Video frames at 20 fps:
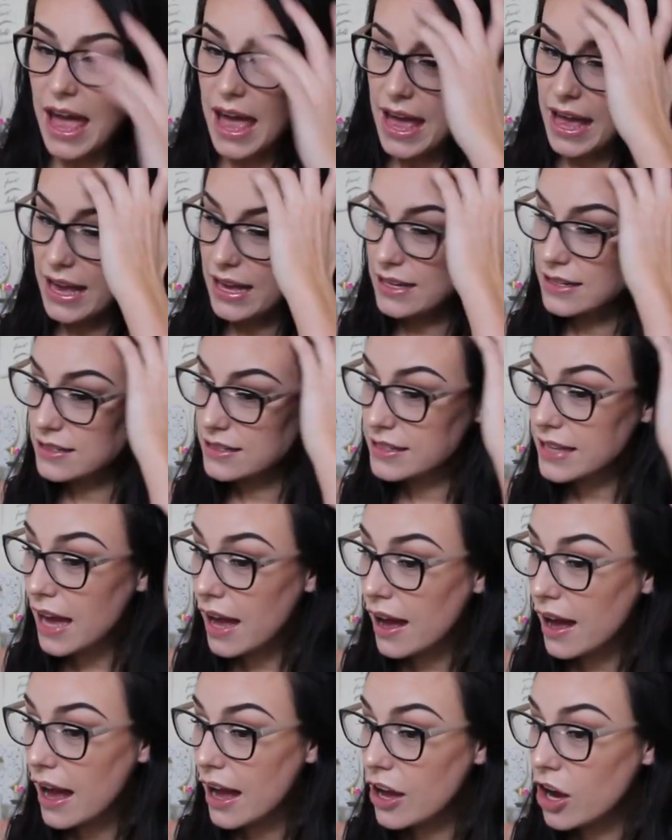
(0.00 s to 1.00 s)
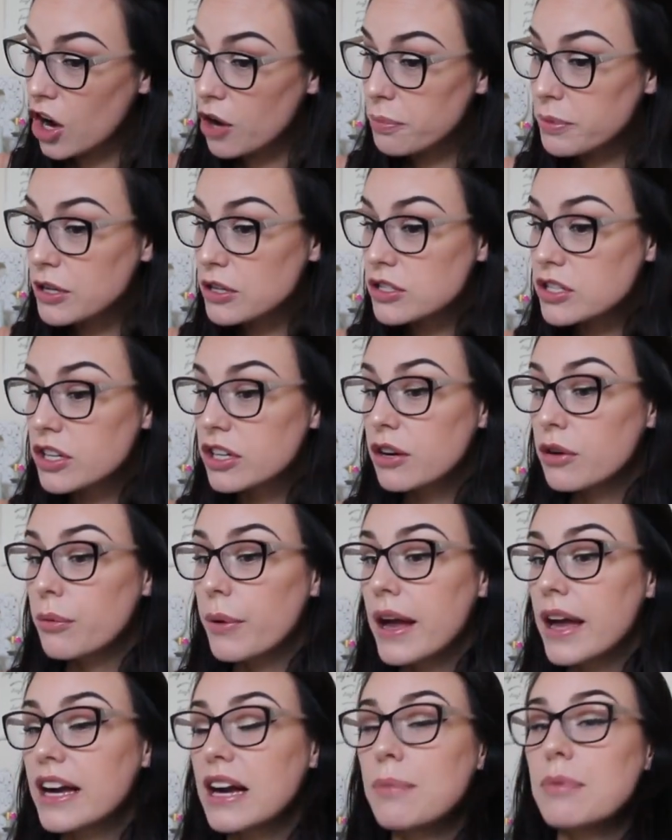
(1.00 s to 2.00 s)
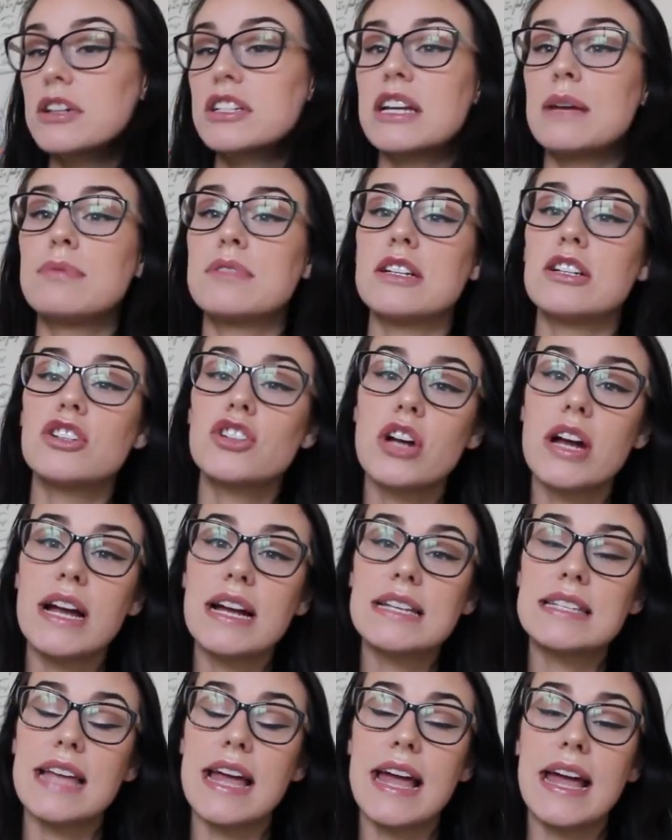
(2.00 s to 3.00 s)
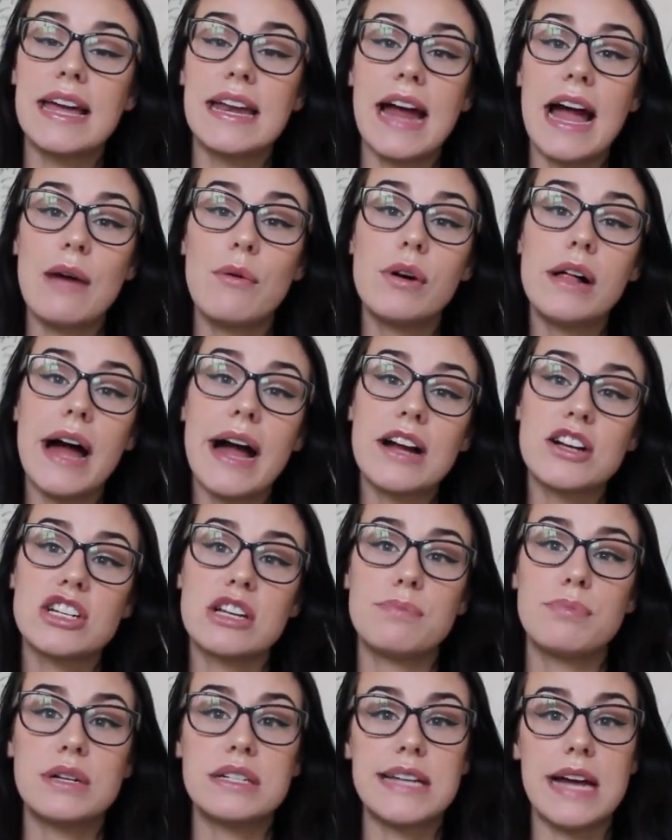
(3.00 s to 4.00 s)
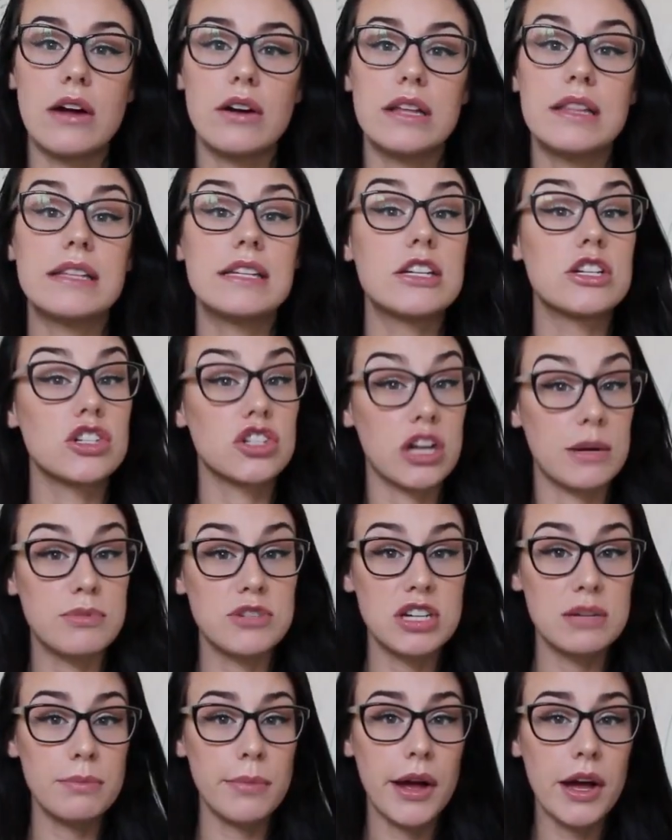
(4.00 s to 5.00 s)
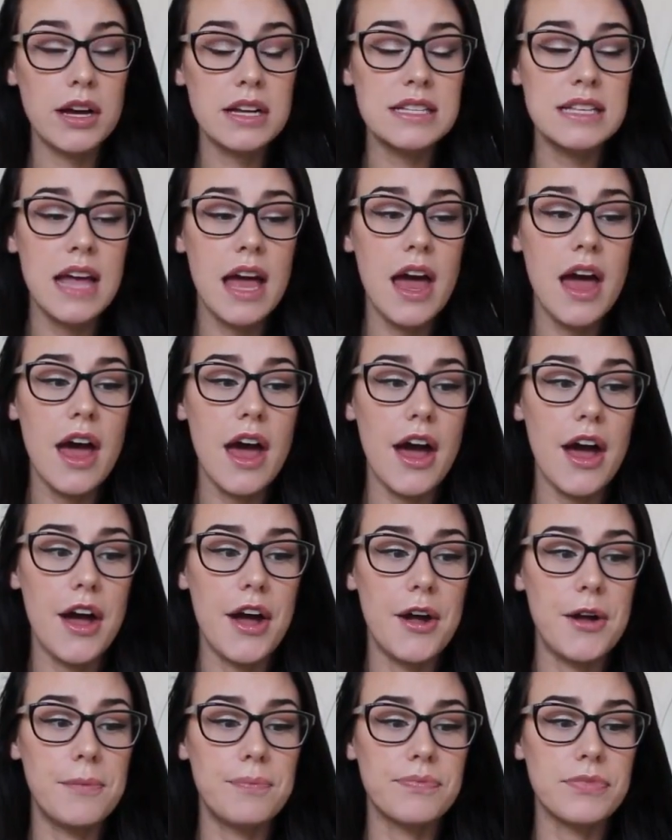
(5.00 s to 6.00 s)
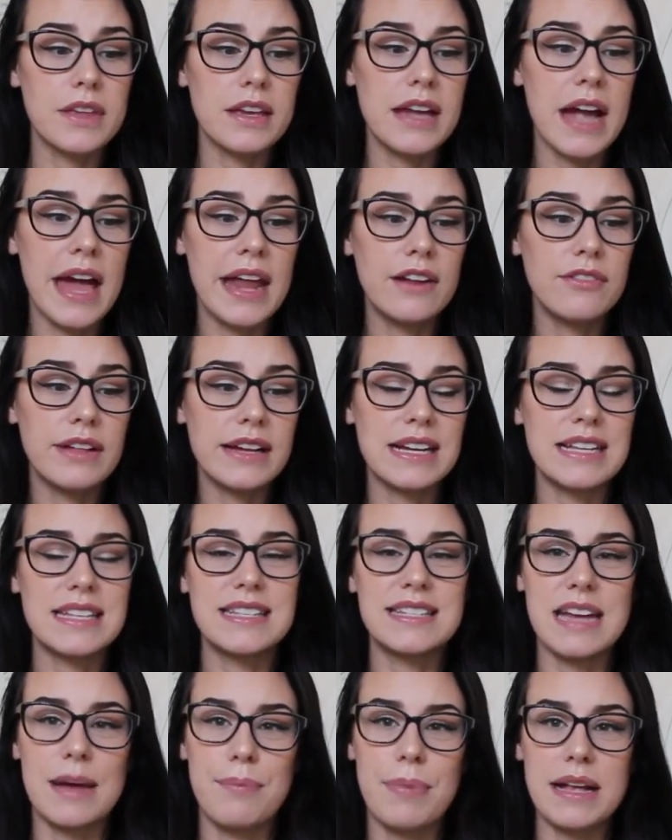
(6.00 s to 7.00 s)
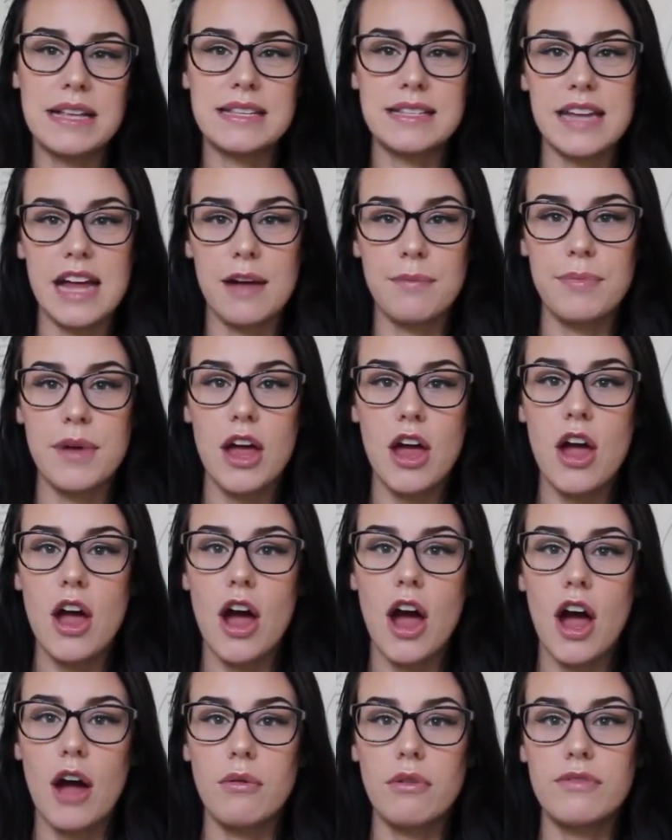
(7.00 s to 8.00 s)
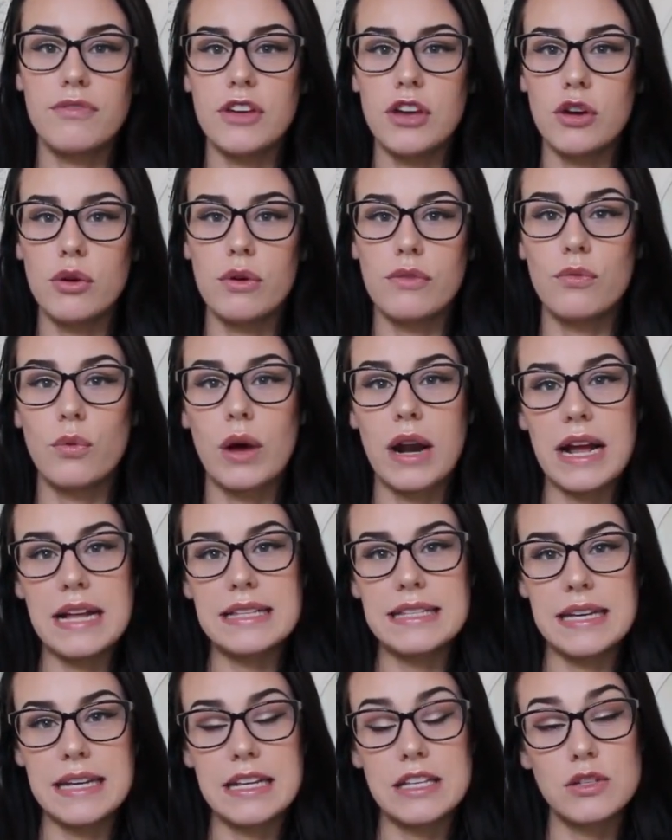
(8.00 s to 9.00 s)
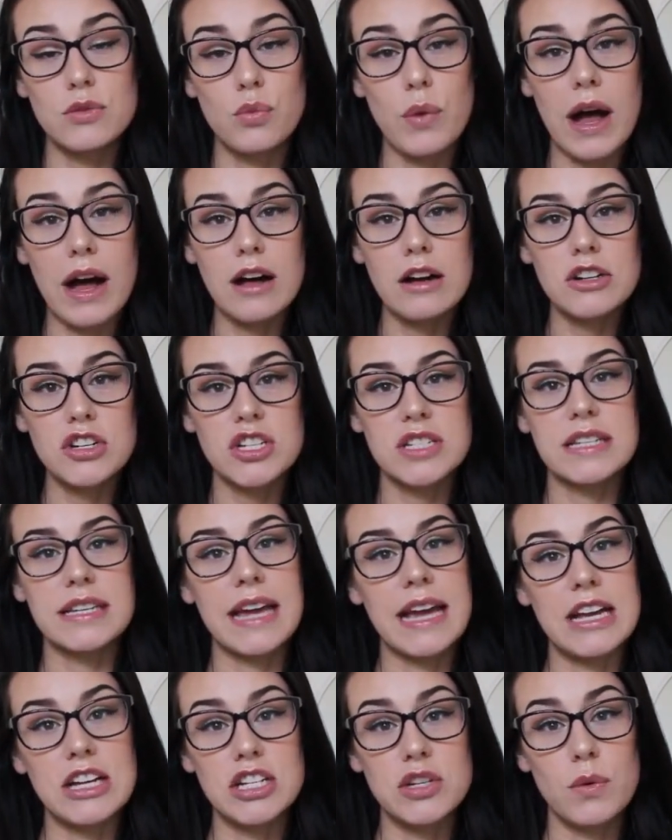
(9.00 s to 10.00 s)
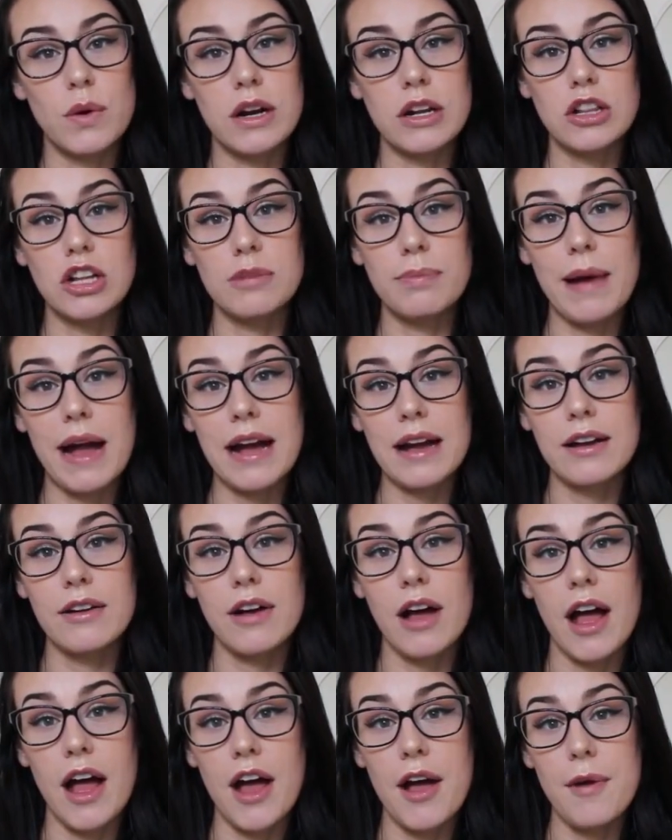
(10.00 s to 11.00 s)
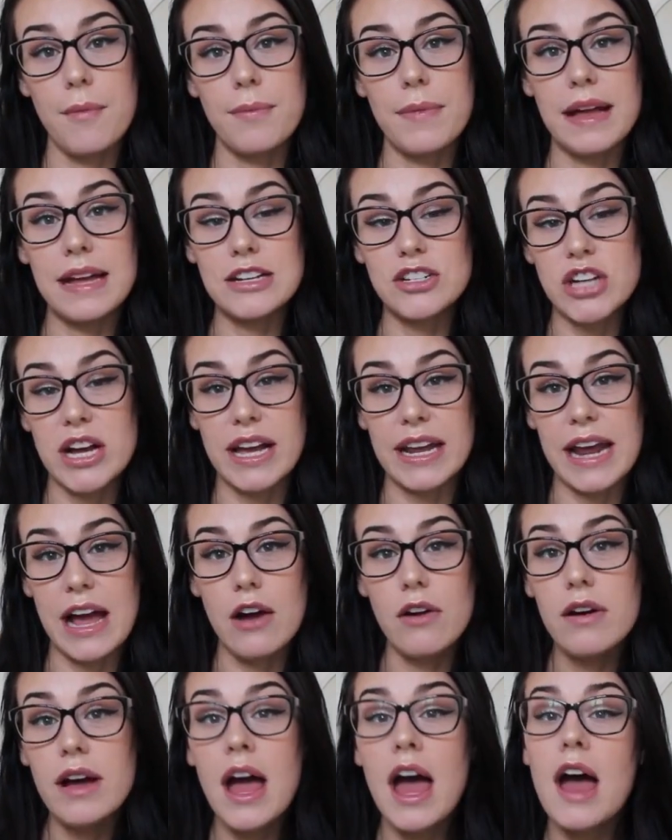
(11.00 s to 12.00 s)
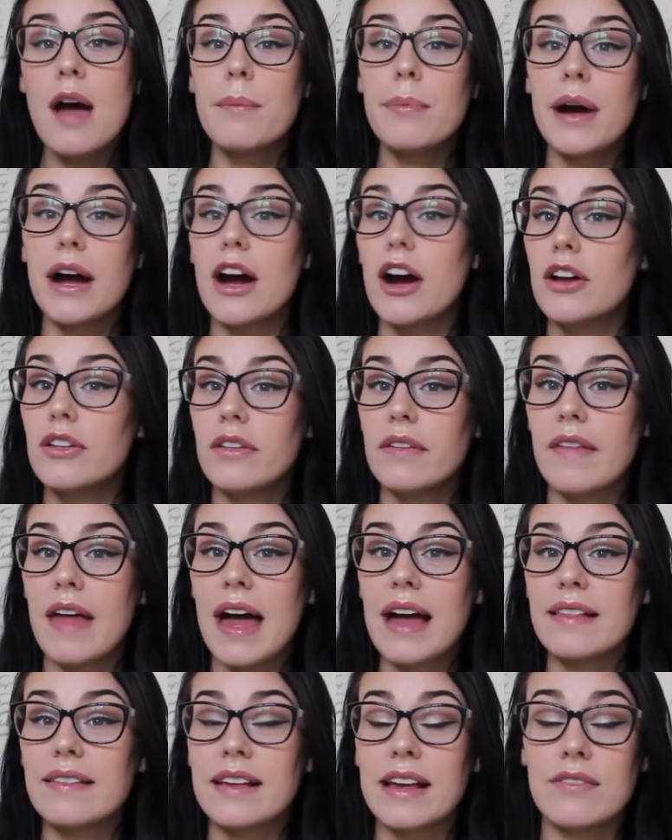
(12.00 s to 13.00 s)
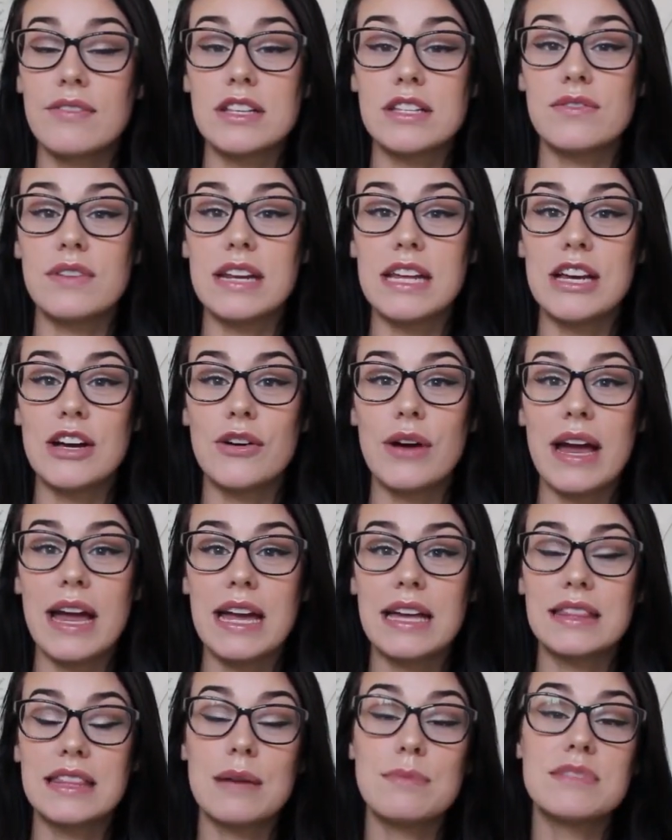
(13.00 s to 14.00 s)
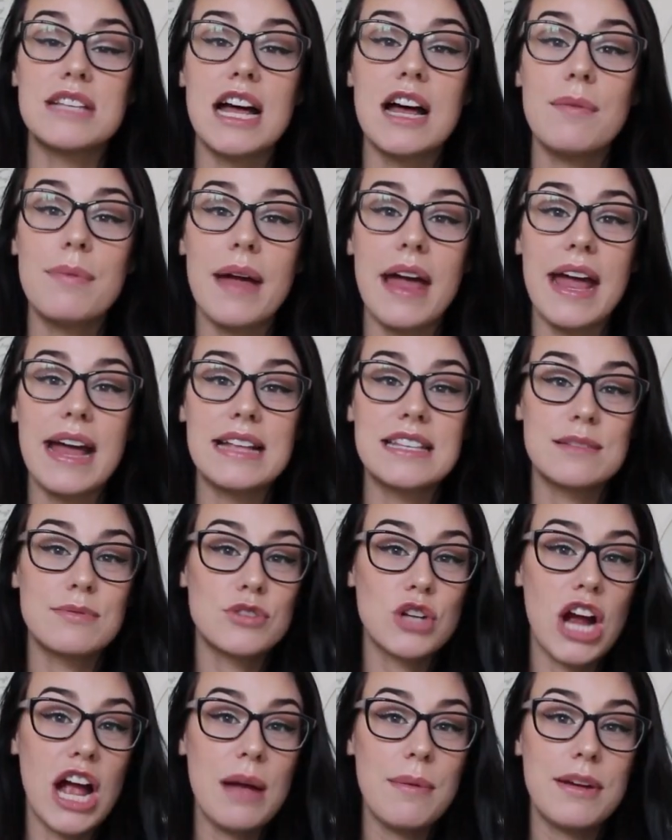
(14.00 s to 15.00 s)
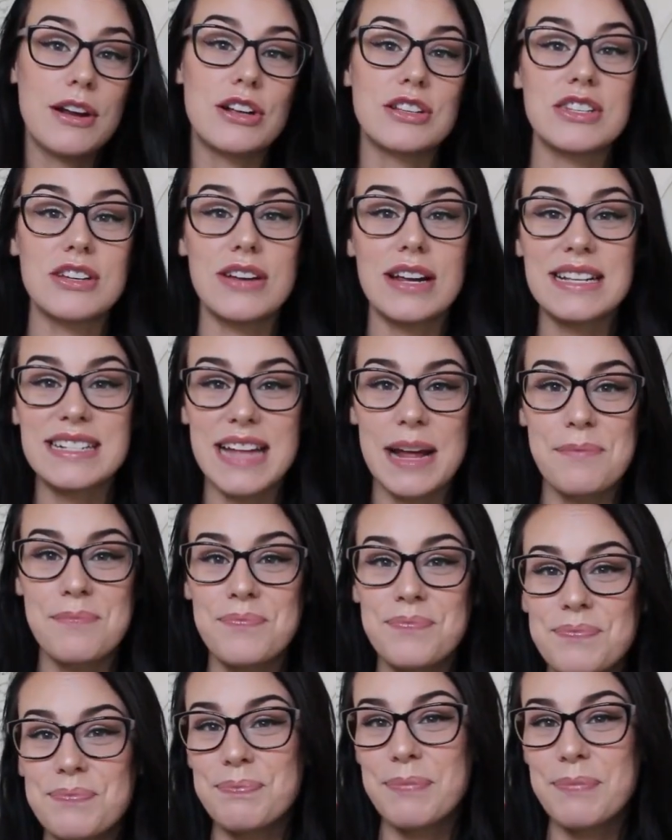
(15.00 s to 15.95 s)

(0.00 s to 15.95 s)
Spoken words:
And yeah, I hope you took away a couple of tips and tricks, and I will actually put down in the description box kind of like a step-by-step a review of what I did as well, just in case you want to look back and check it out. But other than that, give this video a thumbs up and subscribe, and I'll see you next time.